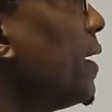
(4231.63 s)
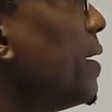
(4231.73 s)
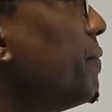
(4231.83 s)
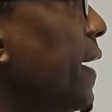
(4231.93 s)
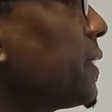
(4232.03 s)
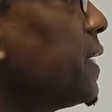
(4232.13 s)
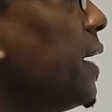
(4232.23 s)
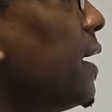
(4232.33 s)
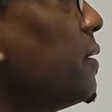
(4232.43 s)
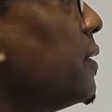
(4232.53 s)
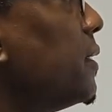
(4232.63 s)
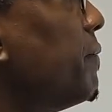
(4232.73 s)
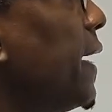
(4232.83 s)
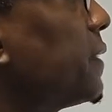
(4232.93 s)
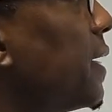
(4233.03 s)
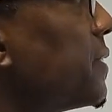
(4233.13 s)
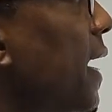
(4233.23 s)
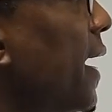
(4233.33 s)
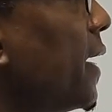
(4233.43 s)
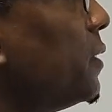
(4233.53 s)
A vector, the
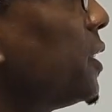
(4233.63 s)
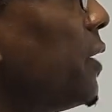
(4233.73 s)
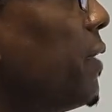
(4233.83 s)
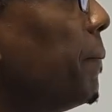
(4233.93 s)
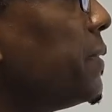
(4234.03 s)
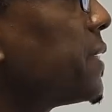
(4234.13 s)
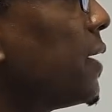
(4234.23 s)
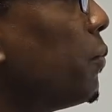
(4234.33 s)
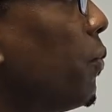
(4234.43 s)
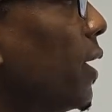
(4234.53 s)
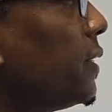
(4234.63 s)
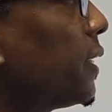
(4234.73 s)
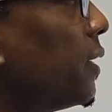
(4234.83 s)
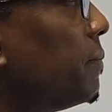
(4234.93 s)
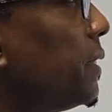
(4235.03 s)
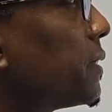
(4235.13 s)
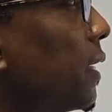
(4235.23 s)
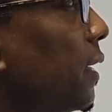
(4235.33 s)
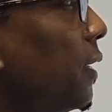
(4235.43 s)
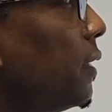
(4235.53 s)
vectors I and j represent 1
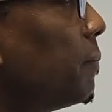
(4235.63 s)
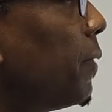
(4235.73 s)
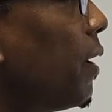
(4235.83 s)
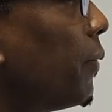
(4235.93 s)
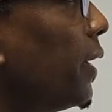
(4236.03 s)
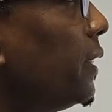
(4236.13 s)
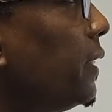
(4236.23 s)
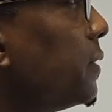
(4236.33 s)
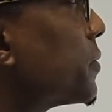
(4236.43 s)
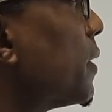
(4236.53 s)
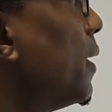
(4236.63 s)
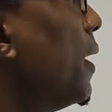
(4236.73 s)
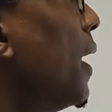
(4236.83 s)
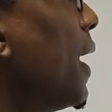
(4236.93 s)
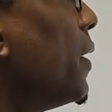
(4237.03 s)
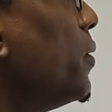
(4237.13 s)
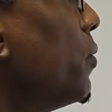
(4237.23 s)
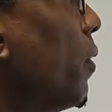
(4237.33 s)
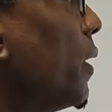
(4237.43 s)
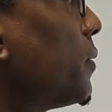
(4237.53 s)
kilometer per hour east
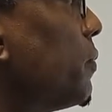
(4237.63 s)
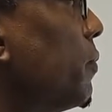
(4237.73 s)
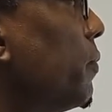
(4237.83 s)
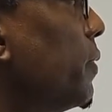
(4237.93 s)
and north